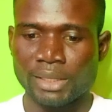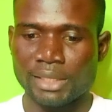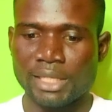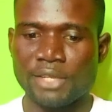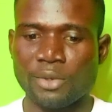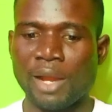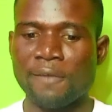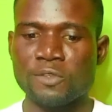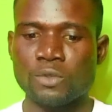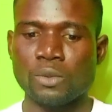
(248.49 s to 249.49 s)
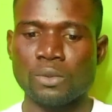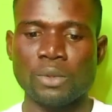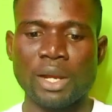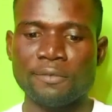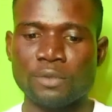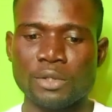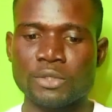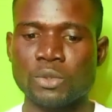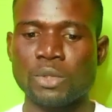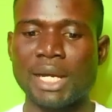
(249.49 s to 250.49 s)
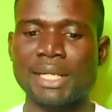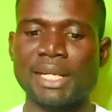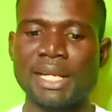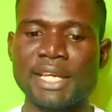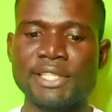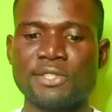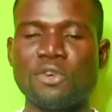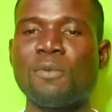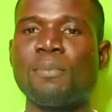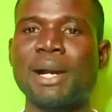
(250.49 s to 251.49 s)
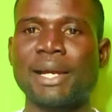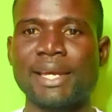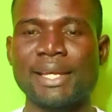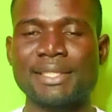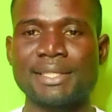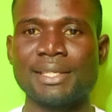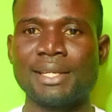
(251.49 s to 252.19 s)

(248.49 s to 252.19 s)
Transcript: Then you have to also analyze your market,